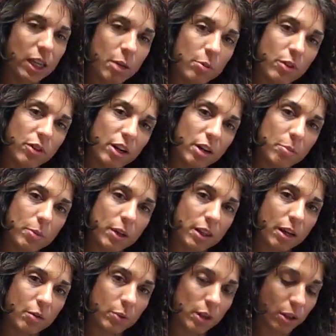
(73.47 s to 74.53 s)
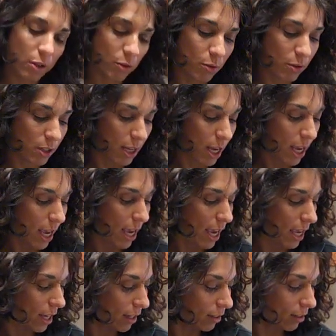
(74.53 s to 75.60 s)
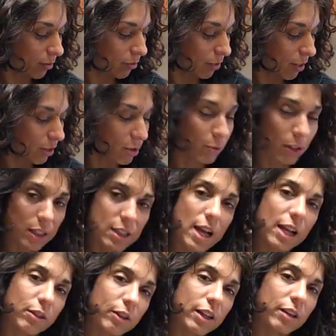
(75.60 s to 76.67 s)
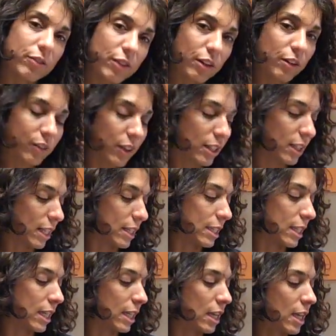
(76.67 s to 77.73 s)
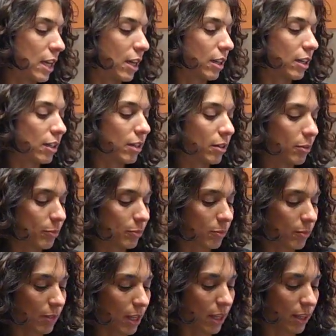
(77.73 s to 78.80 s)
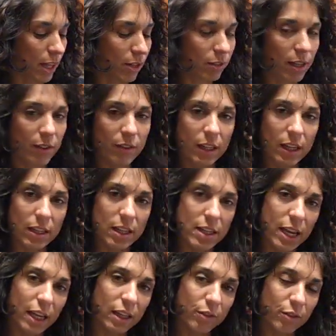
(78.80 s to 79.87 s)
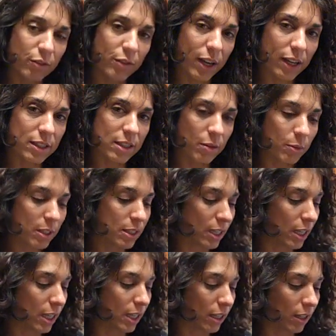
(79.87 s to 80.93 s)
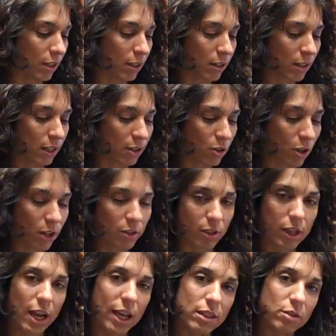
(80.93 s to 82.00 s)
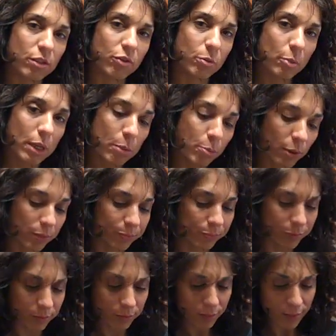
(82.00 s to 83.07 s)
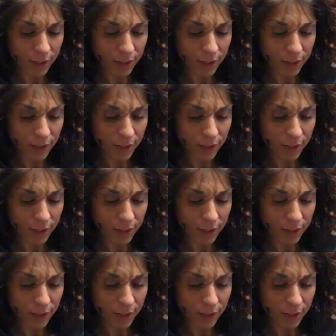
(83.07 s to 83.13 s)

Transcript: chemotherapy that we use. And ferrets really tolerate it very, very nicely. Um, and they don't have any of the negative effects that we see in, in dogs or cats or even people.